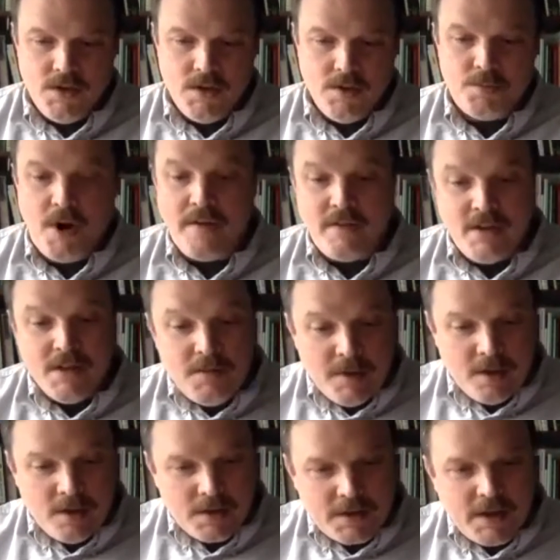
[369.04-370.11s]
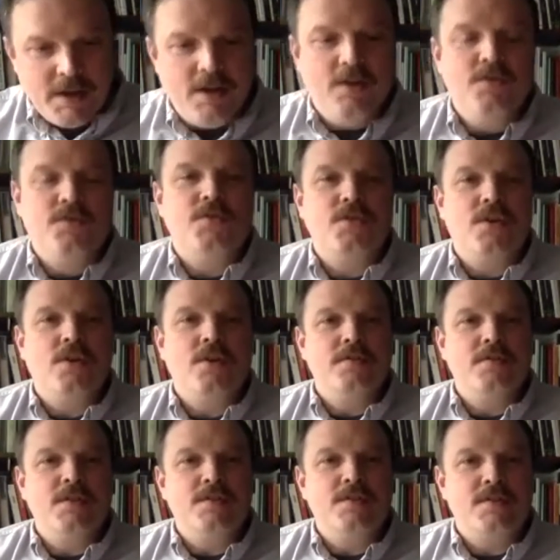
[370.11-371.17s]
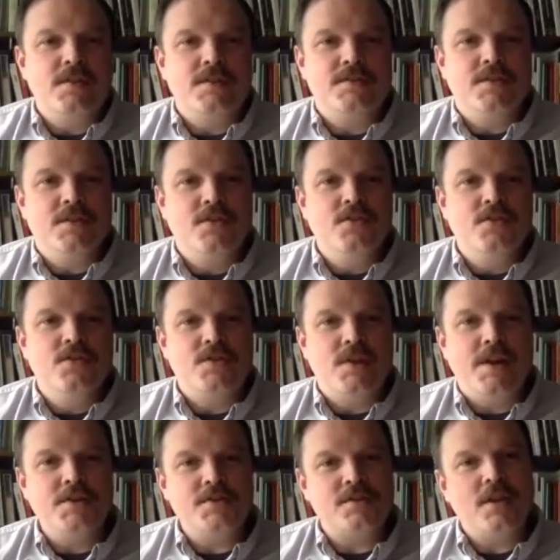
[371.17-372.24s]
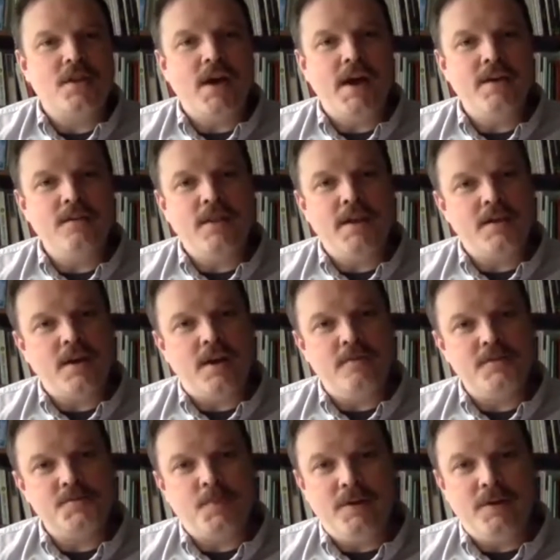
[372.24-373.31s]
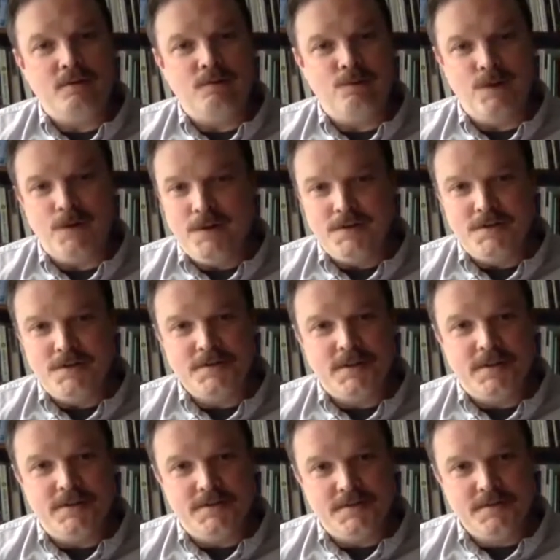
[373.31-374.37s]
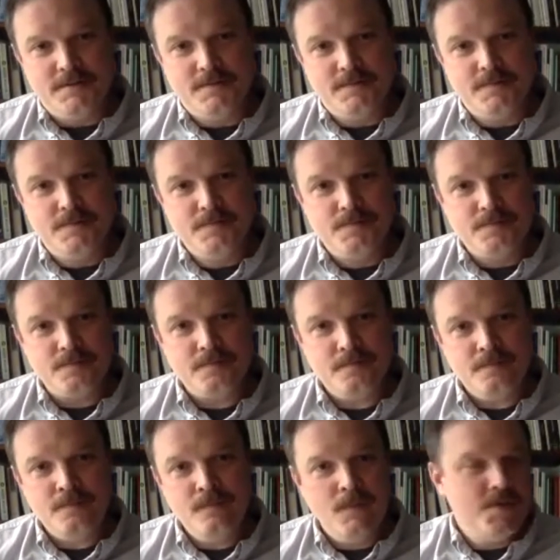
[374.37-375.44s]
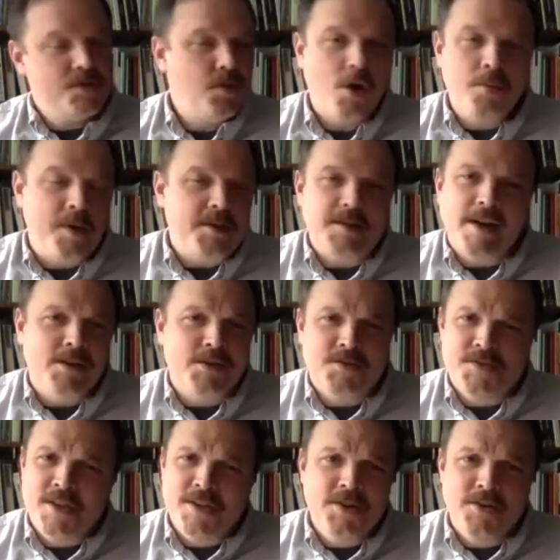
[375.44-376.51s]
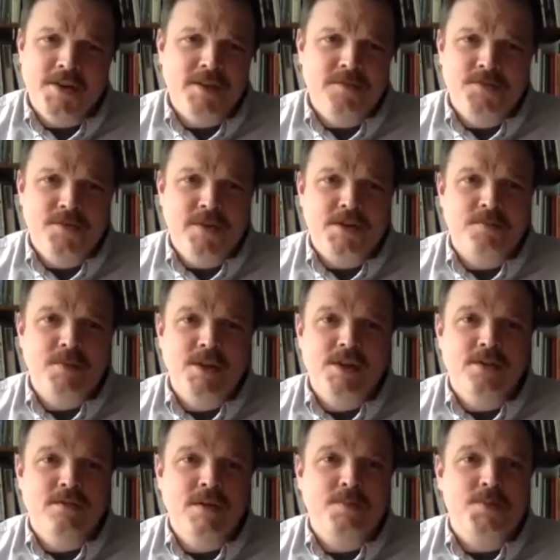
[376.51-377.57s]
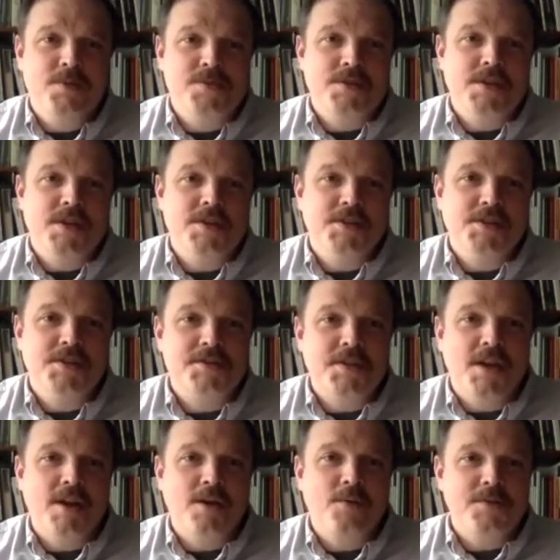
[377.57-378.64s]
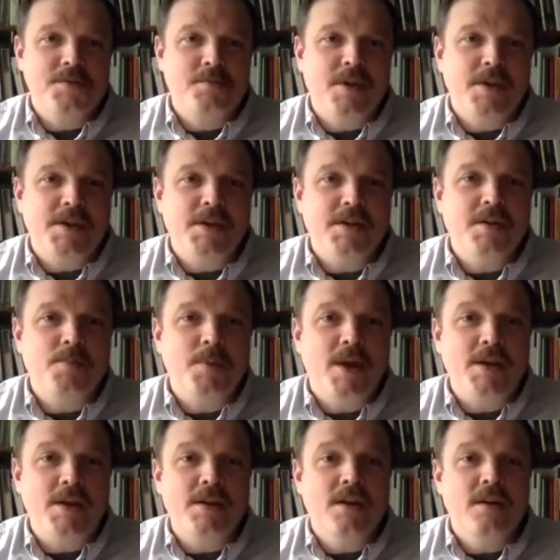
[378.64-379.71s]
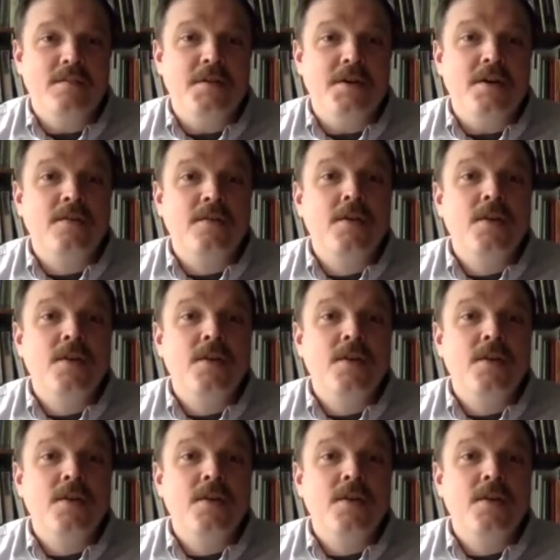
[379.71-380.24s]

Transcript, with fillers: private email accounts and all of these things in the news. And I just I like I respond to words as so all my titles they don't have direct meaning or representation. It's not I wasn't making a painting of a